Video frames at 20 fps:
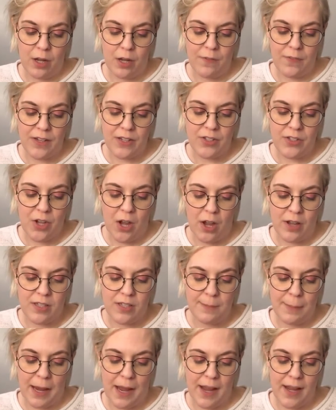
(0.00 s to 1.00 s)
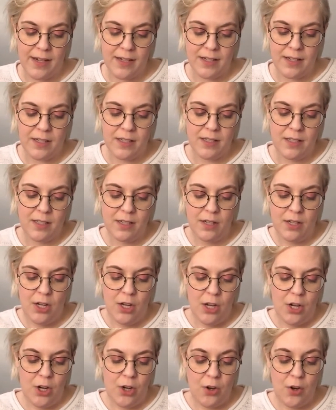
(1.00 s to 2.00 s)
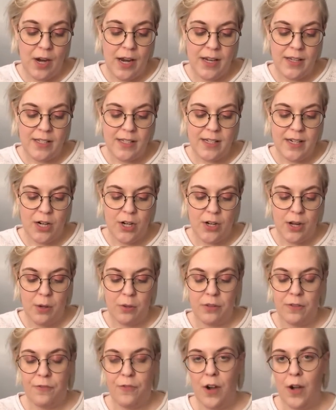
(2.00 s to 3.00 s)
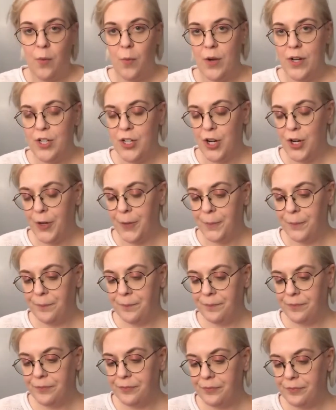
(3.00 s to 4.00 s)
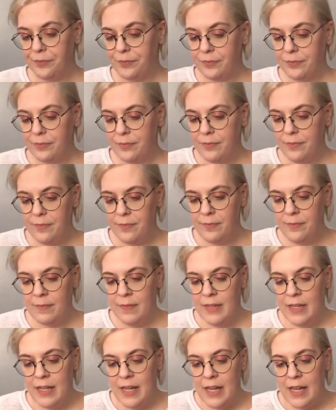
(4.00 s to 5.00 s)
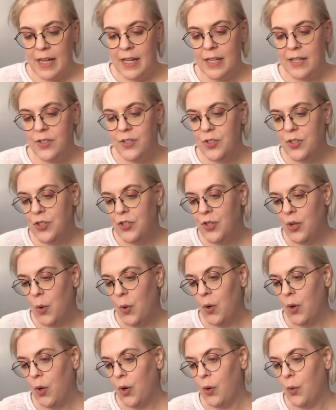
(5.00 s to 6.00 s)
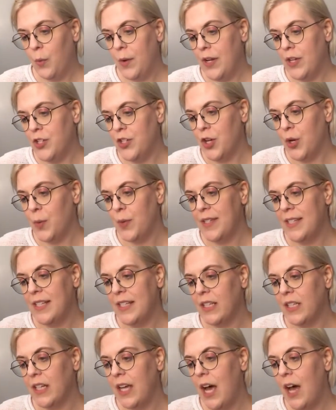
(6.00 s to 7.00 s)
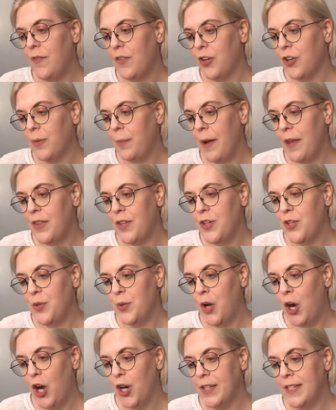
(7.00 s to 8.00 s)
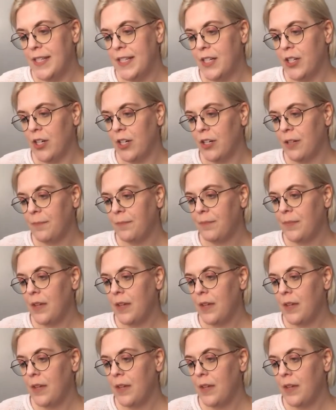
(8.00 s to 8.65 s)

of exhaust behind it. Greg stared out the front window. His door window was still covered by the new car sticker.